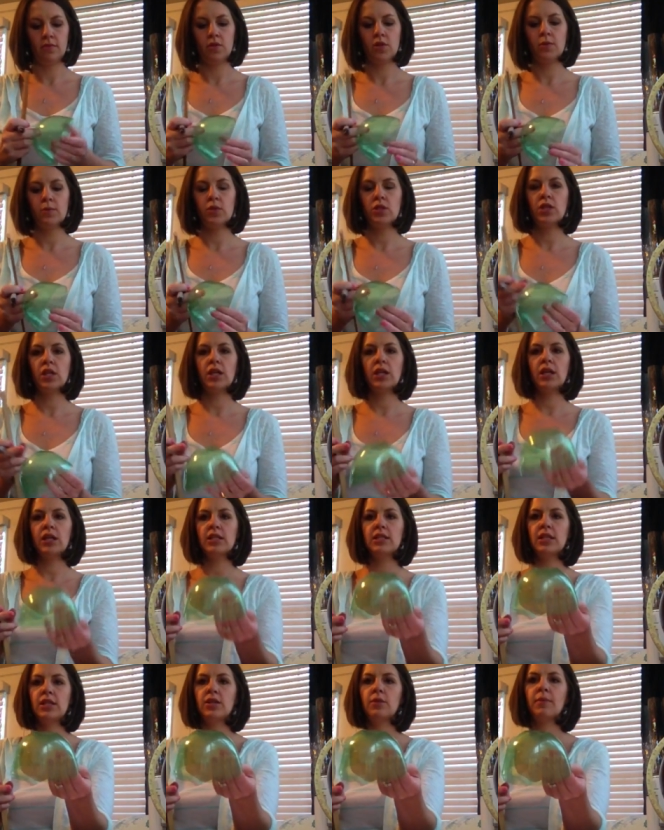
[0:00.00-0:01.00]
So I'm just going to
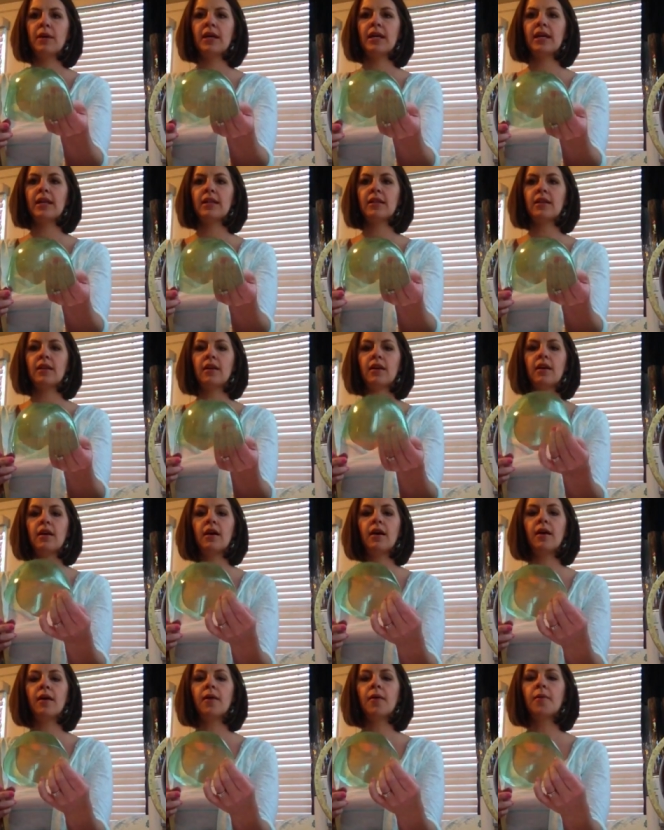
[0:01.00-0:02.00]
continue making the
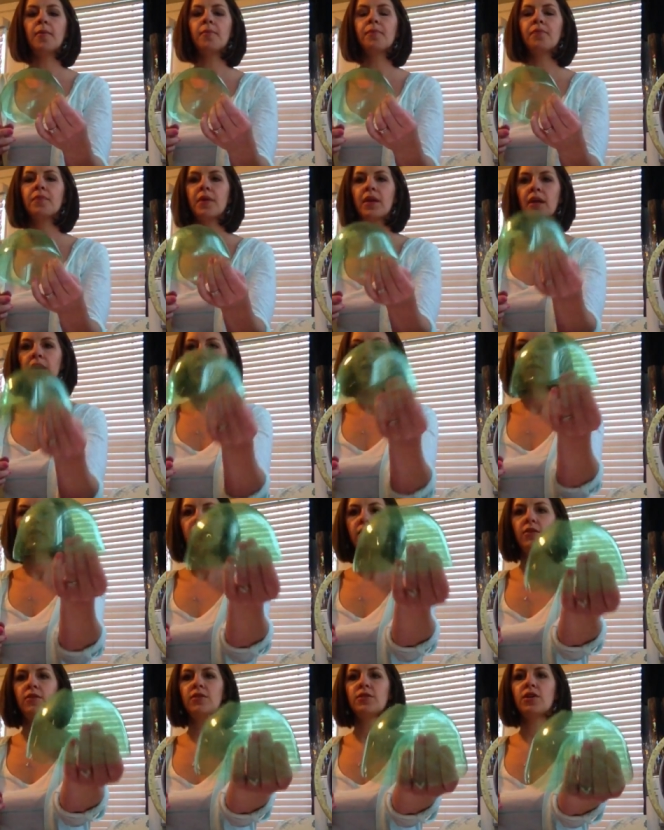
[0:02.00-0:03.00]
um,
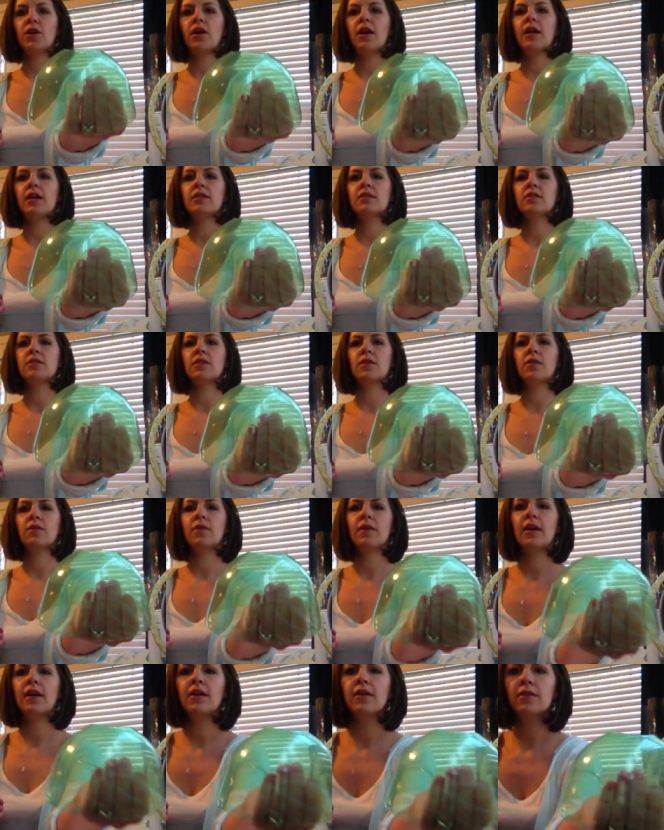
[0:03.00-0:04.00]
little dots
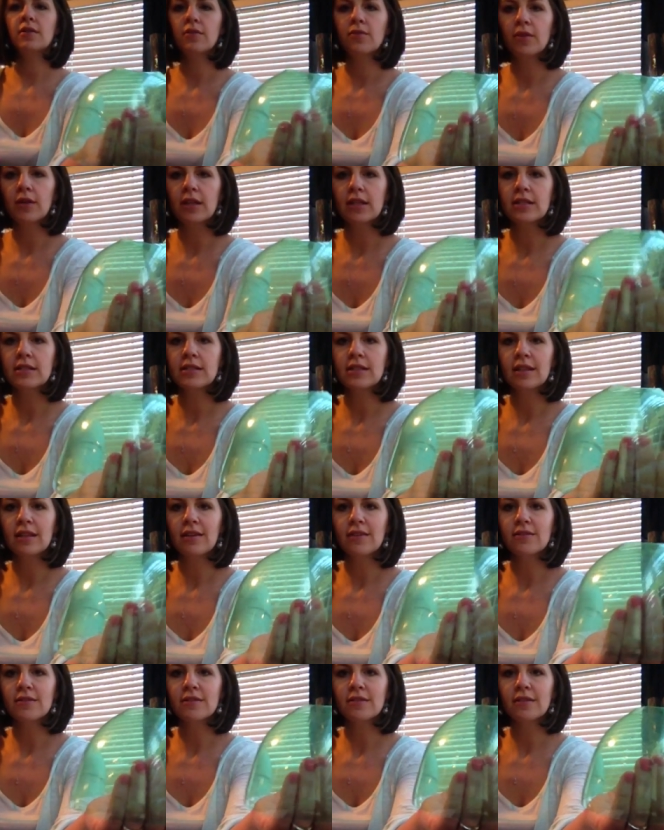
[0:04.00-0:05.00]
around, if we can see
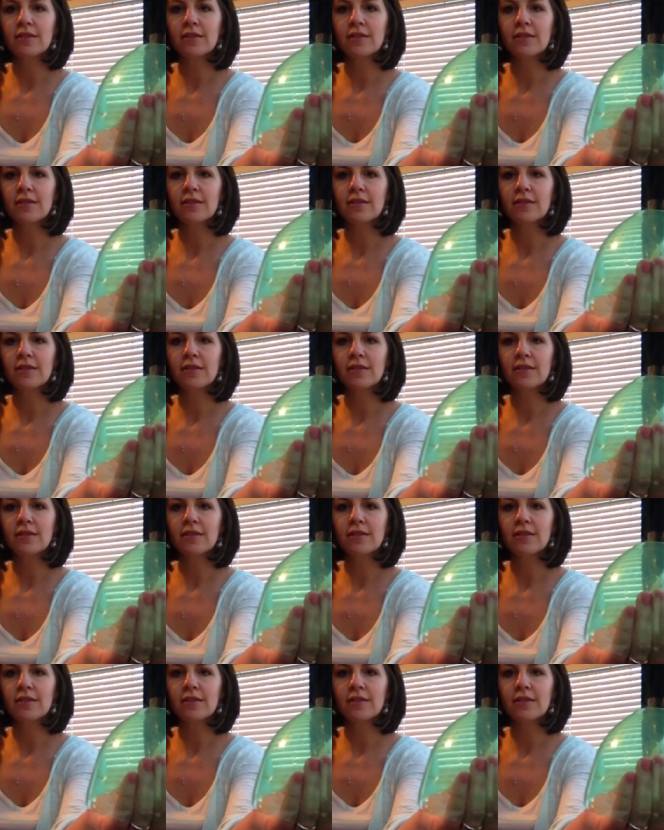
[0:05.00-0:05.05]
those.